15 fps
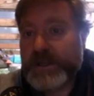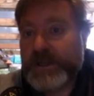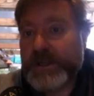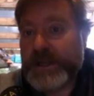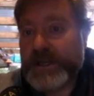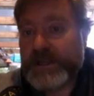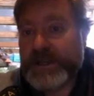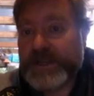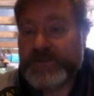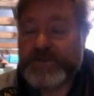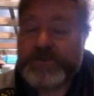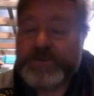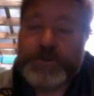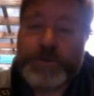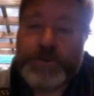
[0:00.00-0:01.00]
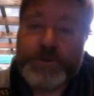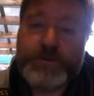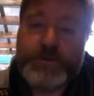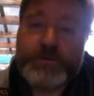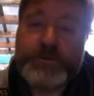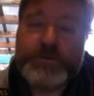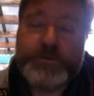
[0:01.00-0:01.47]
and allows us
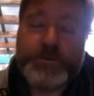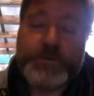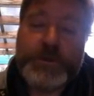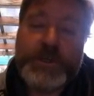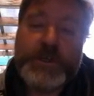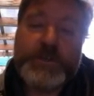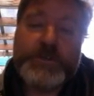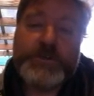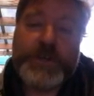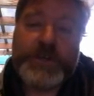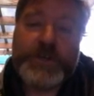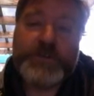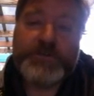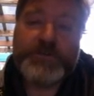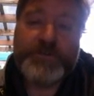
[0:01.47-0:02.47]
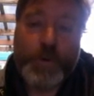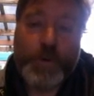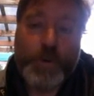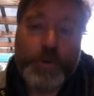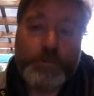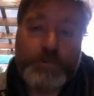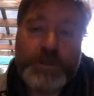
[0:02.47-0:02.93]
to
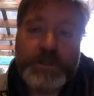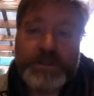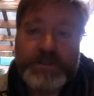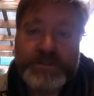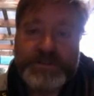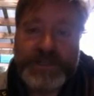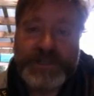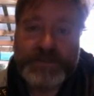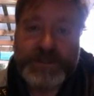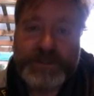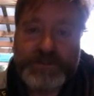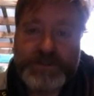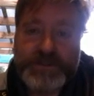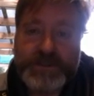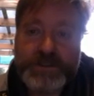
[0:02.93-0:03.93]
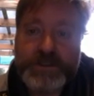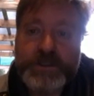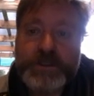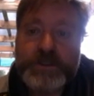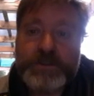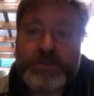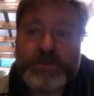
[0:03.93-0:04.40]
transform sound energy
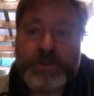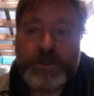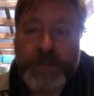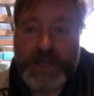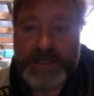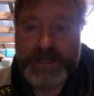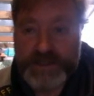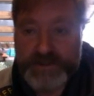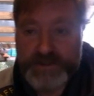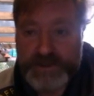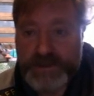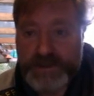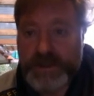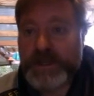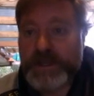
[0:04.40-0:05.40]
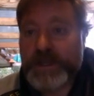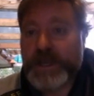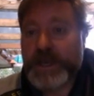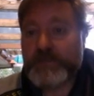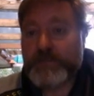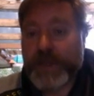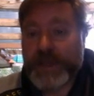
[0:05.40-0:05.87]
to light energy
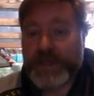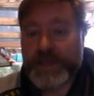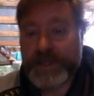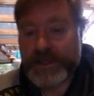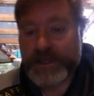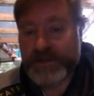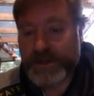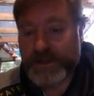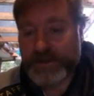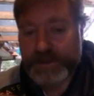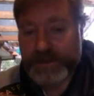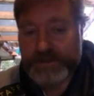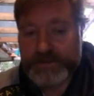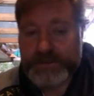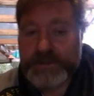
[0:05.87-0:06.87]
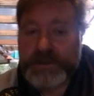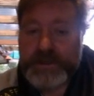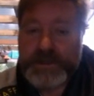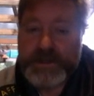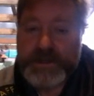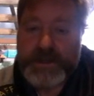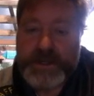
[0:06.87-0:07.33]
and back again at the other end.
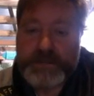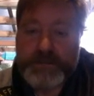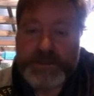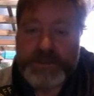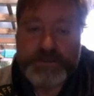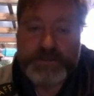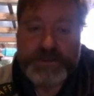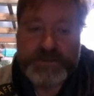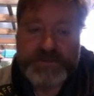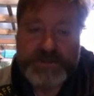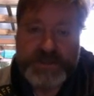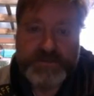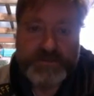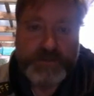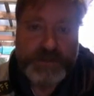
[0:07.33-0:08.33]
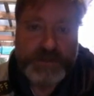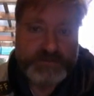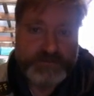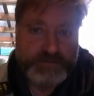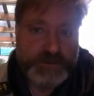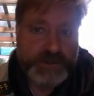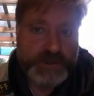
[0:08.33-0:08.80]
And it means we can send information
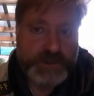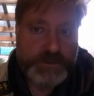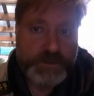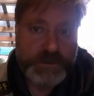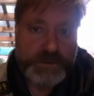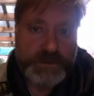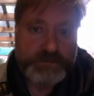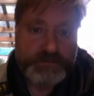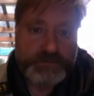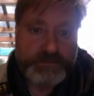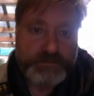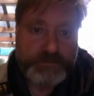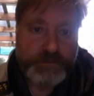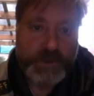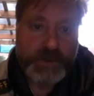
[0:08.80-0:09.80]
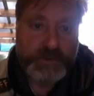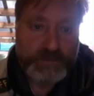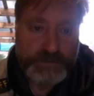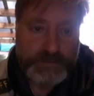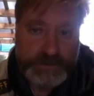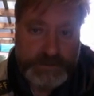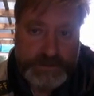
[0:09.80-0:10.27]
really quickly. Well,
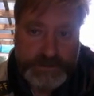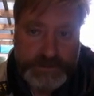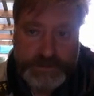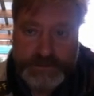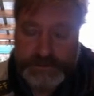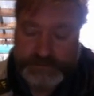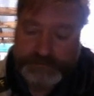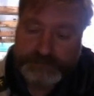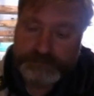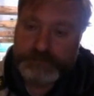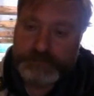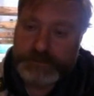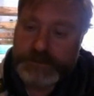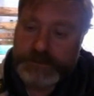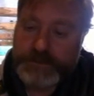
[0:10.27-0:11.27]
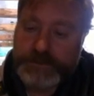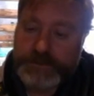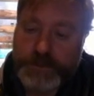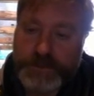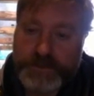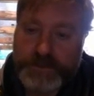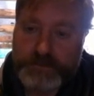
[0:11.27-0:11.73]
yeah,
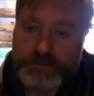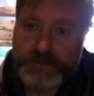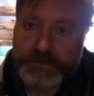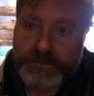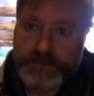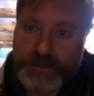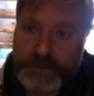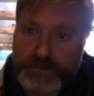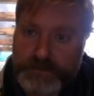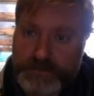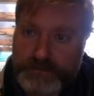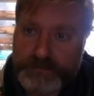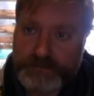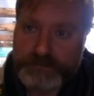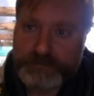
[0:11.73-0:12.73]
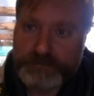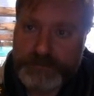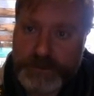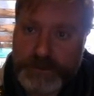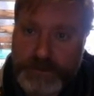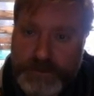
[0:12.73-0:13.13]
quicker than we used to be able to. It could be